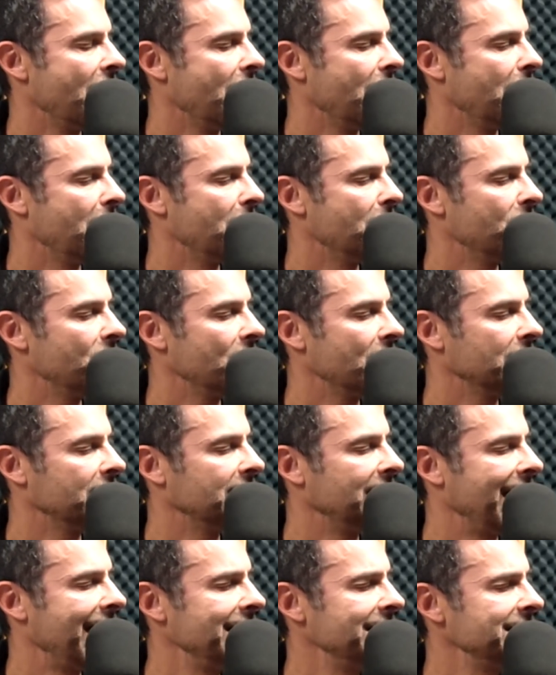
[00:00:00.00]

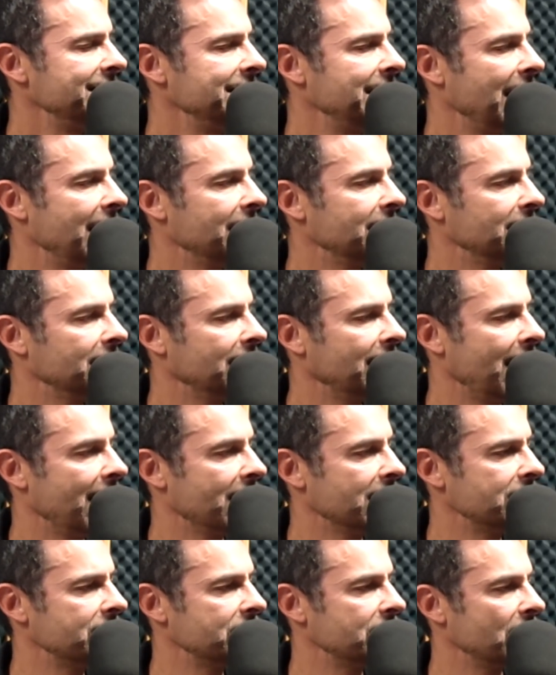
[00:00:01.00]
less and
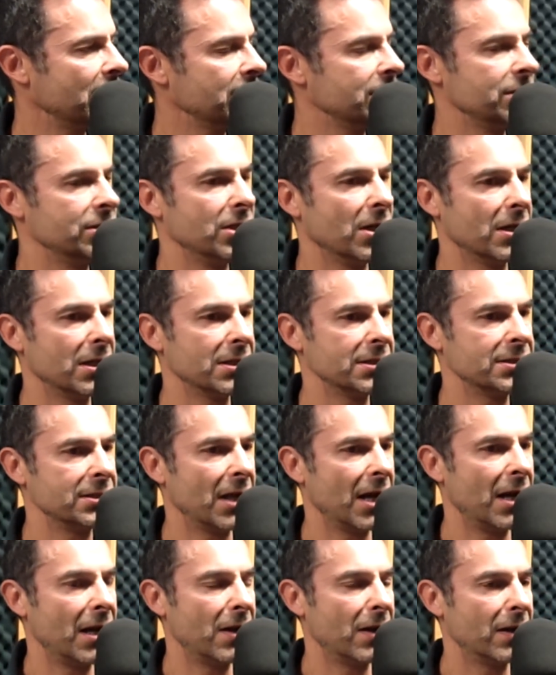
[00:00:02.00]
less does
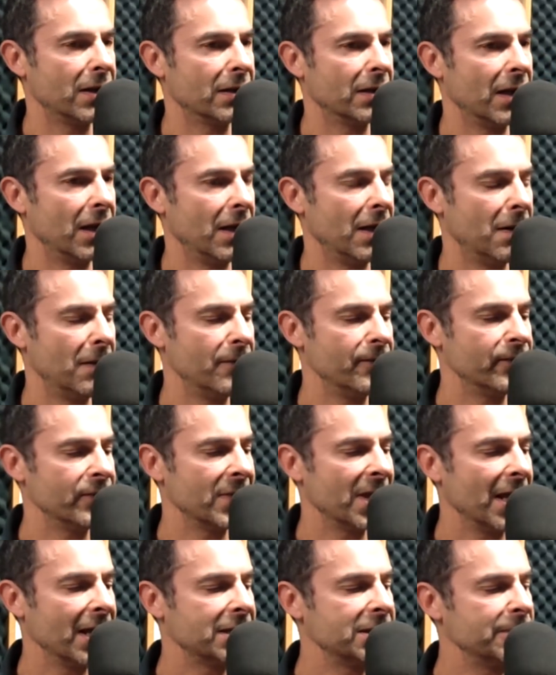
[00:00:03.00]
our
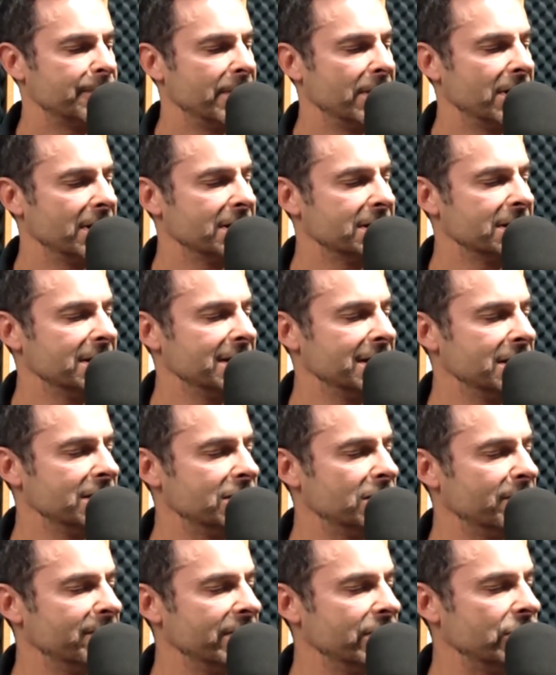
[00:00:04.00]
experience
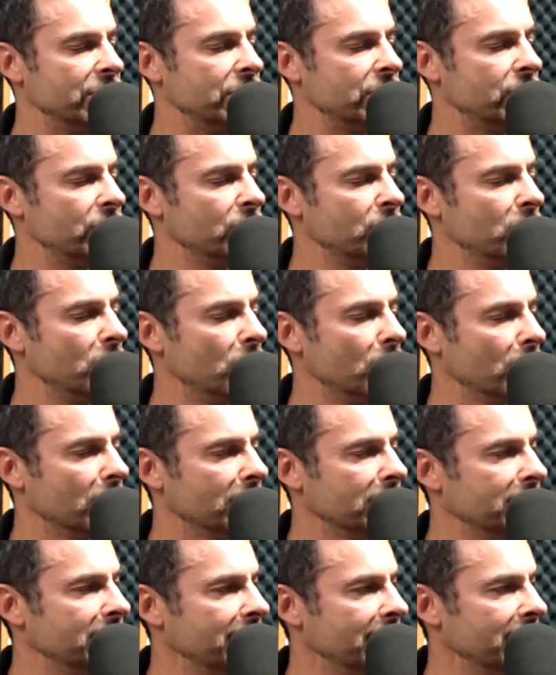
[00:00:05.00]
need to be
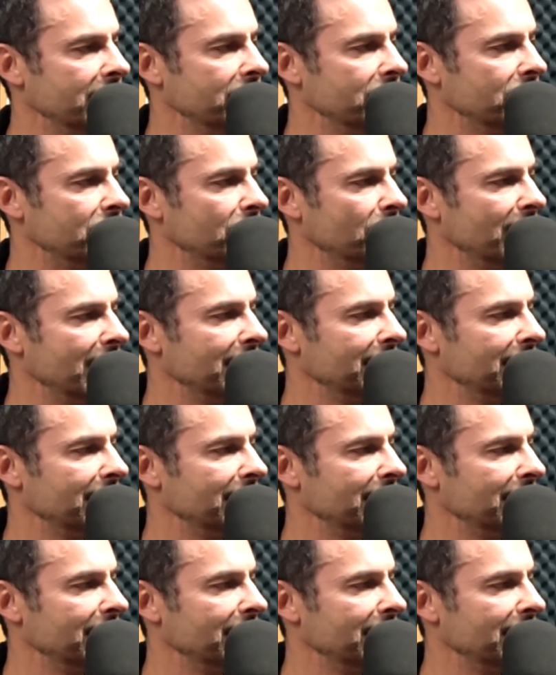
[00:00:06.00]
shoehorned into